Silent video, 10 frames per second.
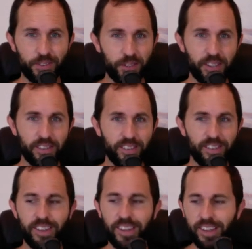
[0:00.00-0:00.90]
right?
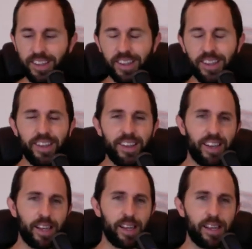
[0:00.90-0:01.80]

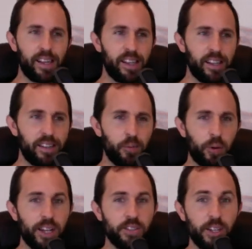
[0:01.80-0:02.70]
And when
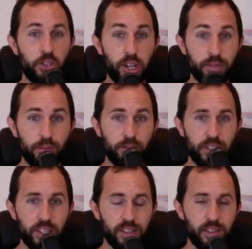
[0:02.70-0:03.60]
I said
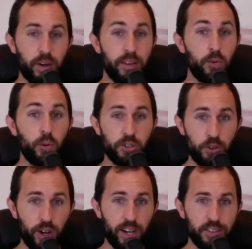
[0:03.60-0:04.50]
Jefferson, my voice
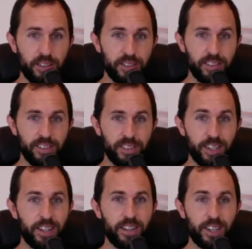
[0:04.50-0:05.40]
cracked,
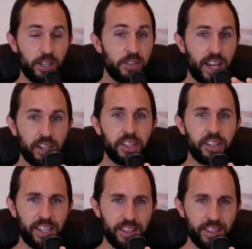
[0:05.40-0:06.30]
right? Exactly
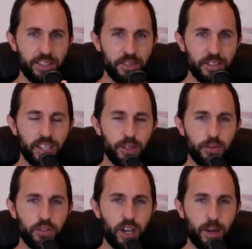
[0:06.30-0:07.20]
like this. It
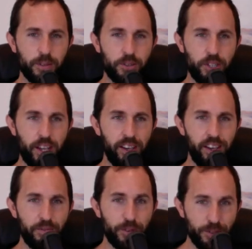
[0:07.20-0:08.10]
was Thomas
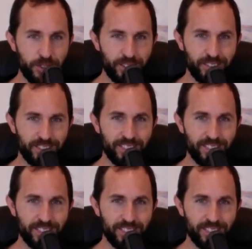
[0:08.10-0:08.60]
Jefferson,